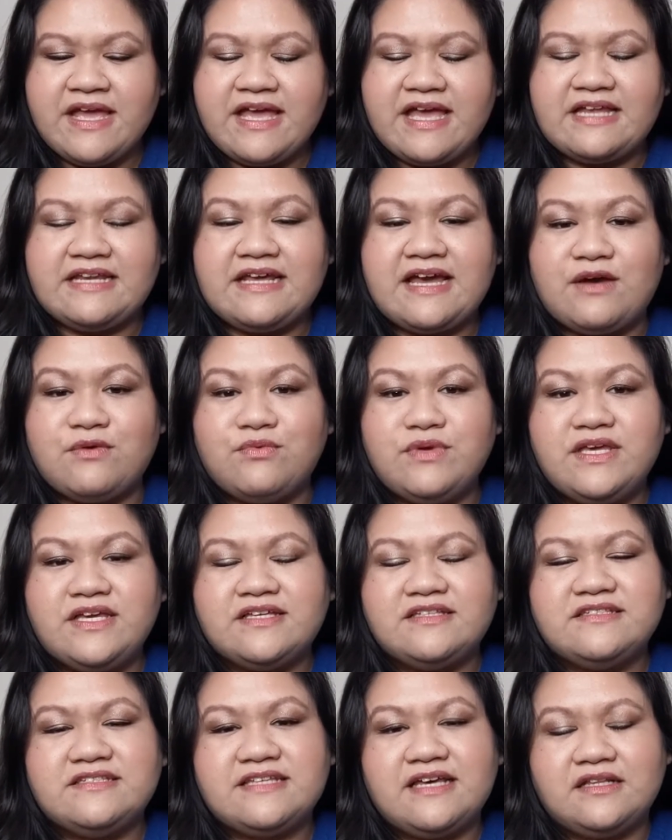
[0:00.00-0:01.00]
and how we
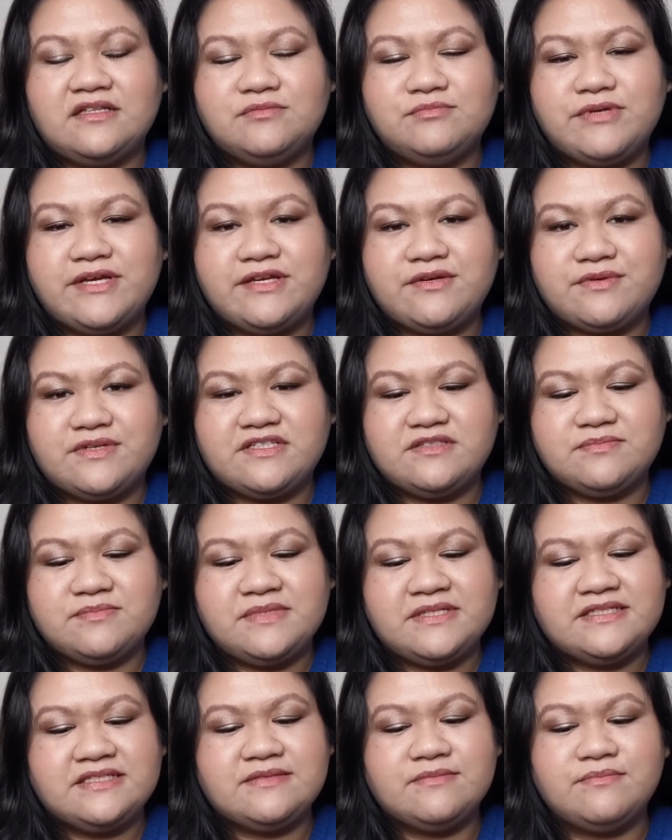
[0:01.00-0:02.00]
can celebrate
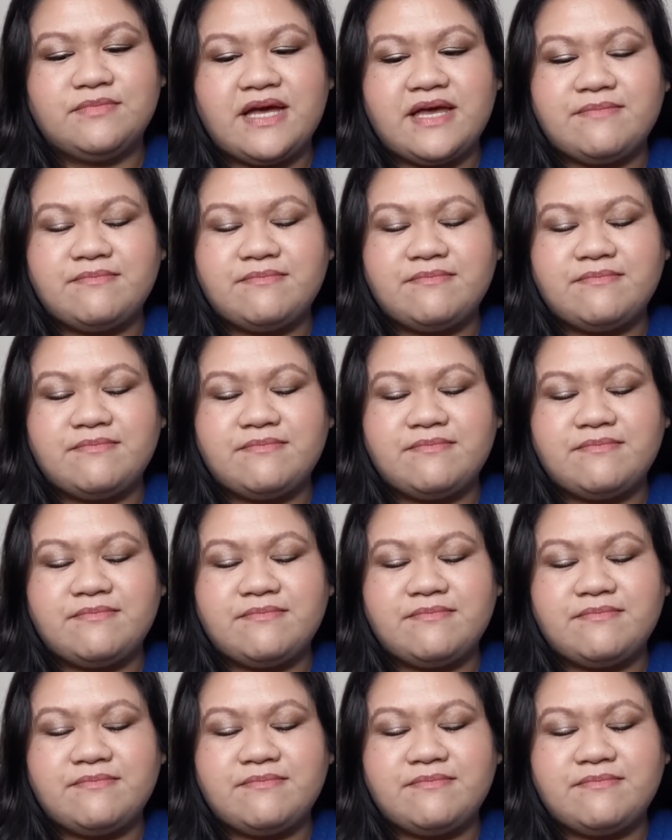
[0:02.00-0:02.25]
Christmas by